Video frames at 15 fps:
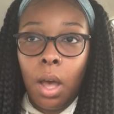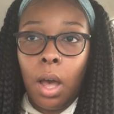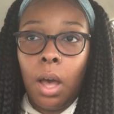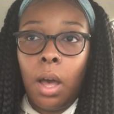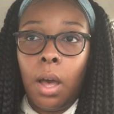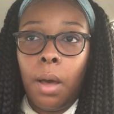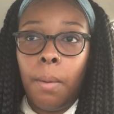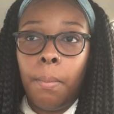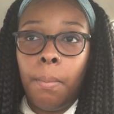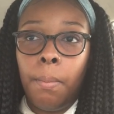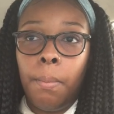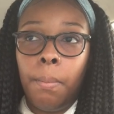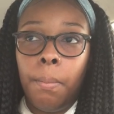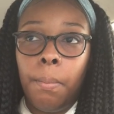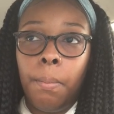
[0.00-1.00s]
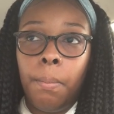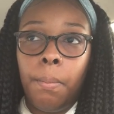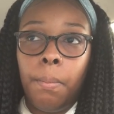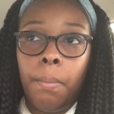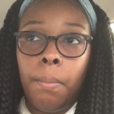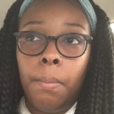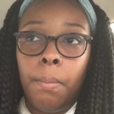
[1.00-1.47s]

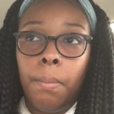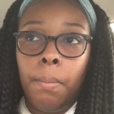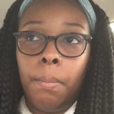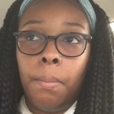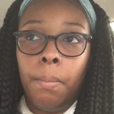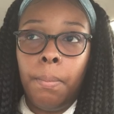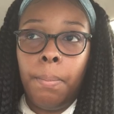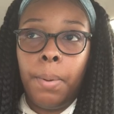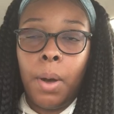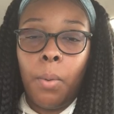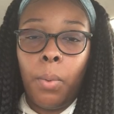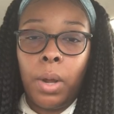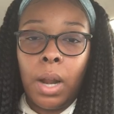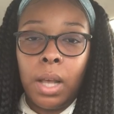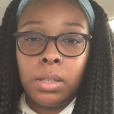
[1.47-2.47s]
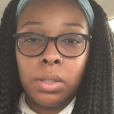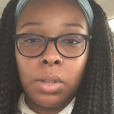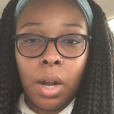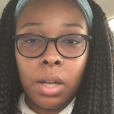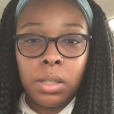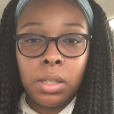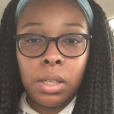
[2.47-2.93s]
But when I
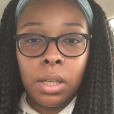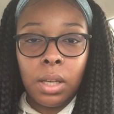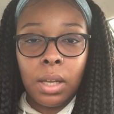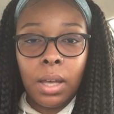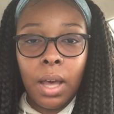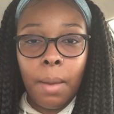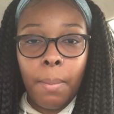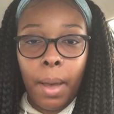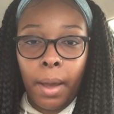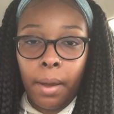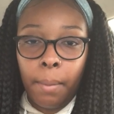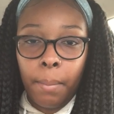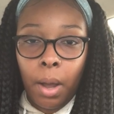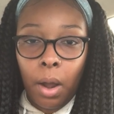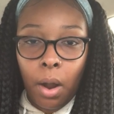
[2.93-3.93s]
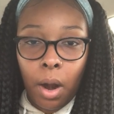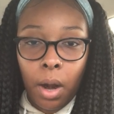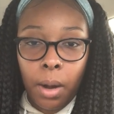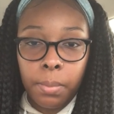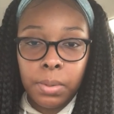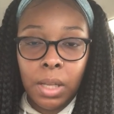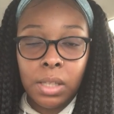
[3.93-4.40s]
start to cut back on my
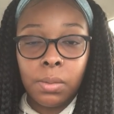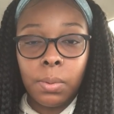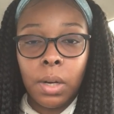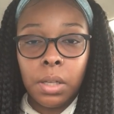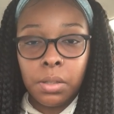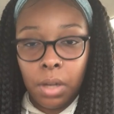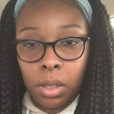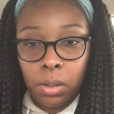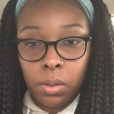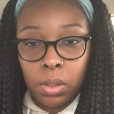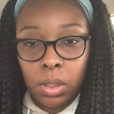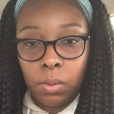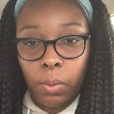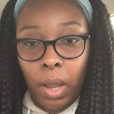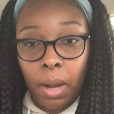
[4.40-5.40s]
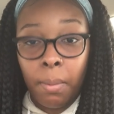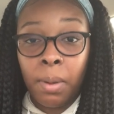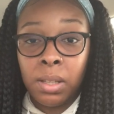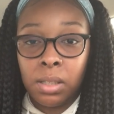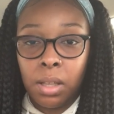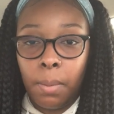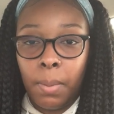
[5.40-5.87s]
carbs, that's when I start losing weight in
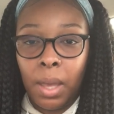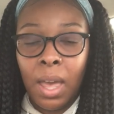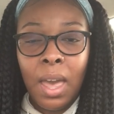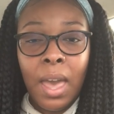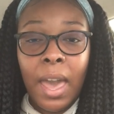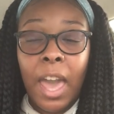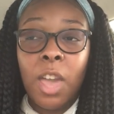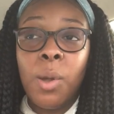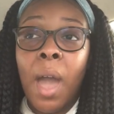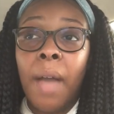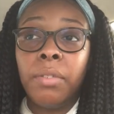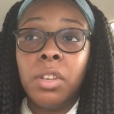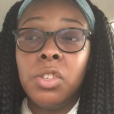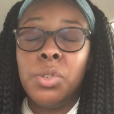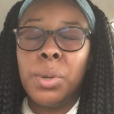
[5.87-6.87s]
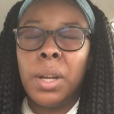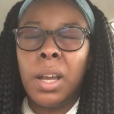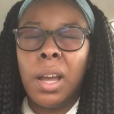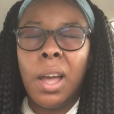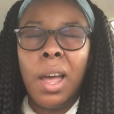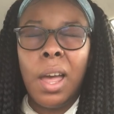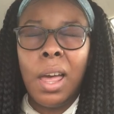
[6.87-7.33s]
my stomach. And you have to
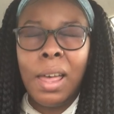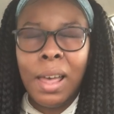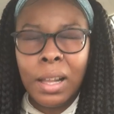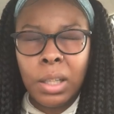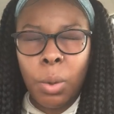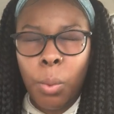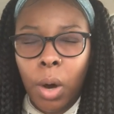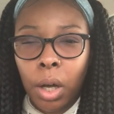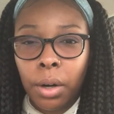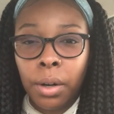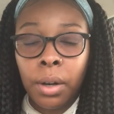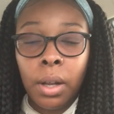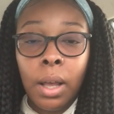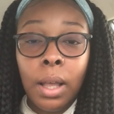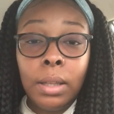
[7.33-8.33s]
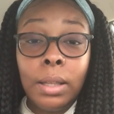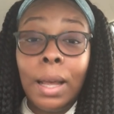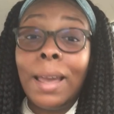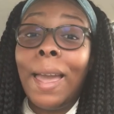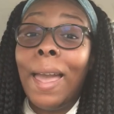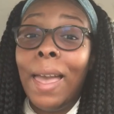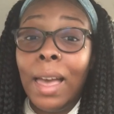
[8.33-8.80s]
drink hella water.
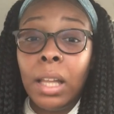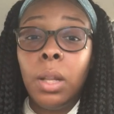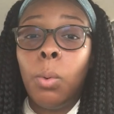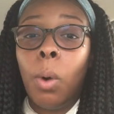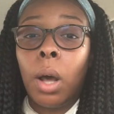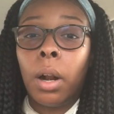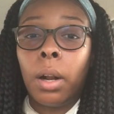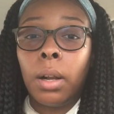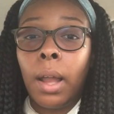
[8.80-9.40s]
Like, hella water.